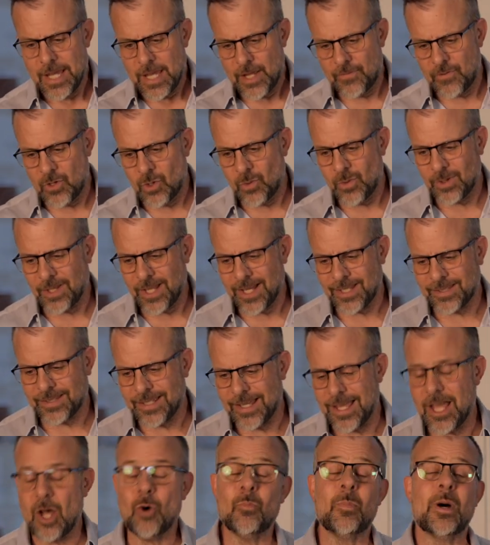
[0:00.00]
If you would like
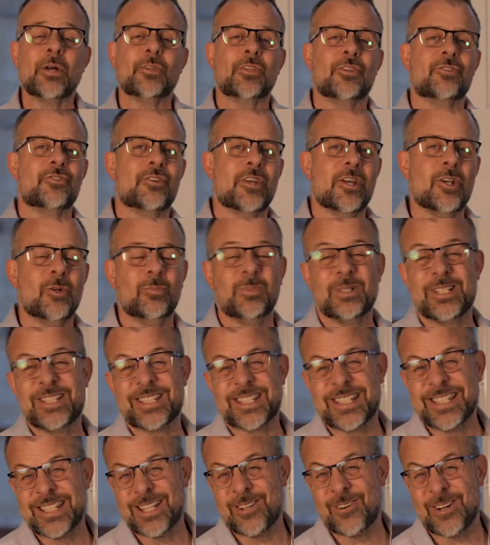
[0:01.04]
to help out the channel, please
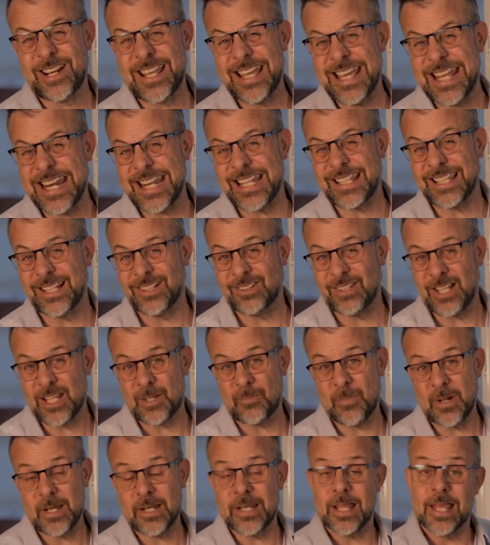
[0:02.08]
consider hitting the
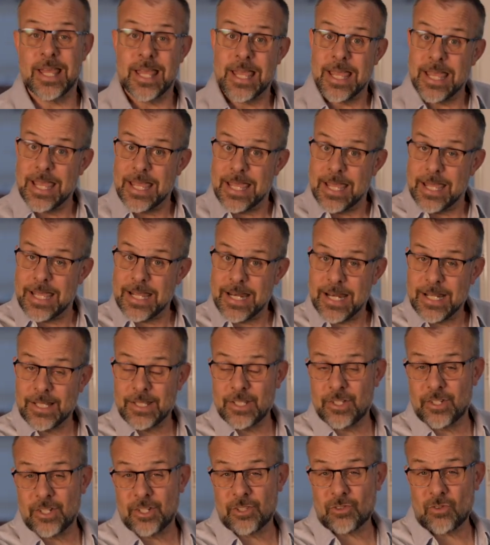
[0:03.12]
like button. Hitting
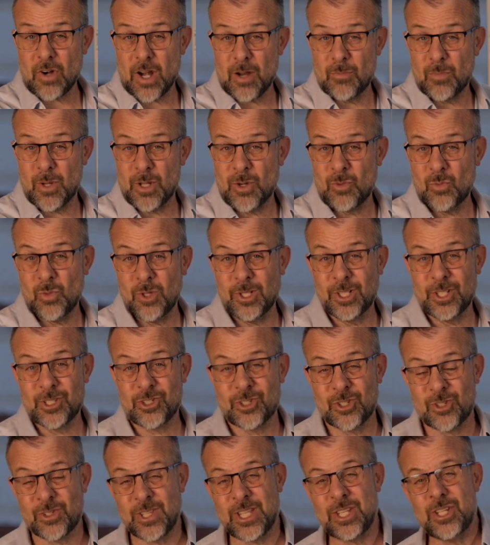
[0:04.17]
the subscribe button will
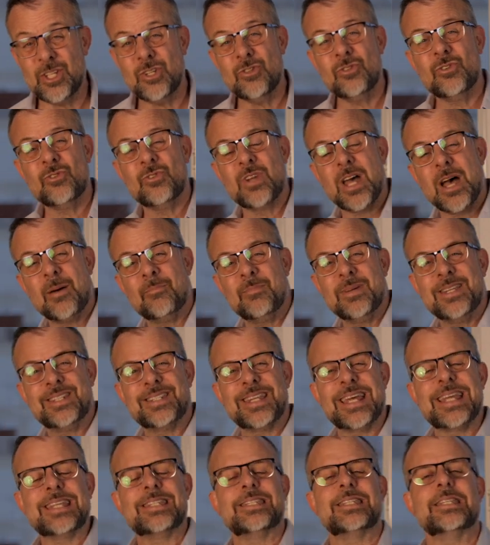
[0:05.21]
ensure that you do not
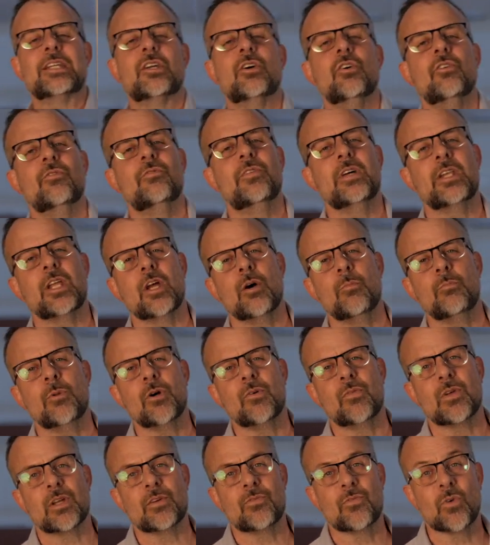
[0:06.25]
miss a single video
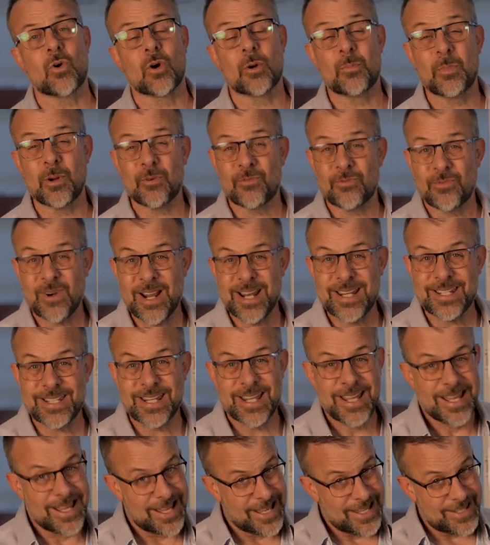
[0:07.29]
moving forward. But
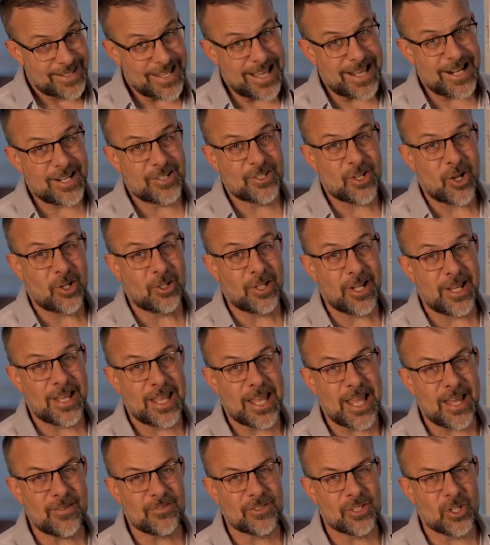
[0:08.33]
friends, that is all I
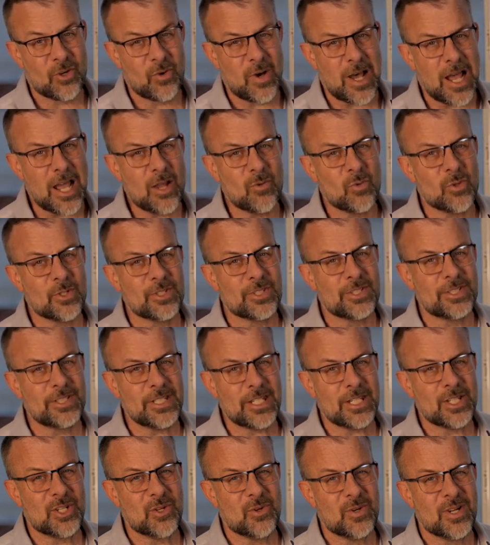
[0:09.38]
have, so I will
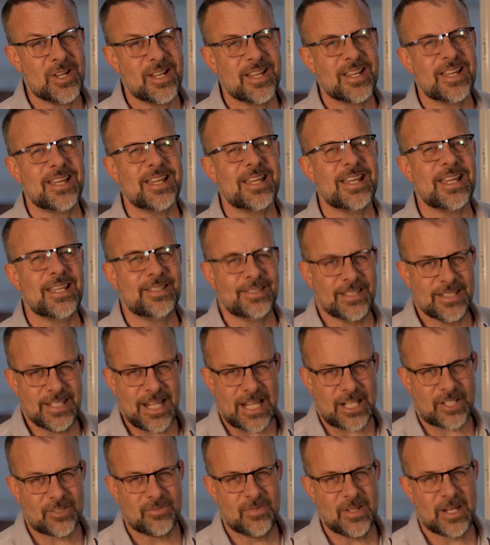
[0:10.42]
see you in the
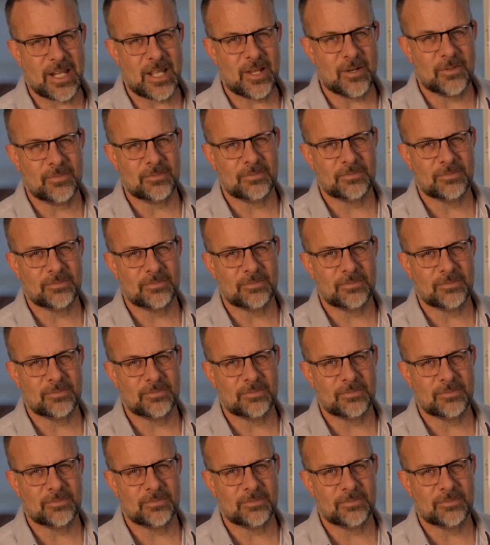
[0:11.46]
next video.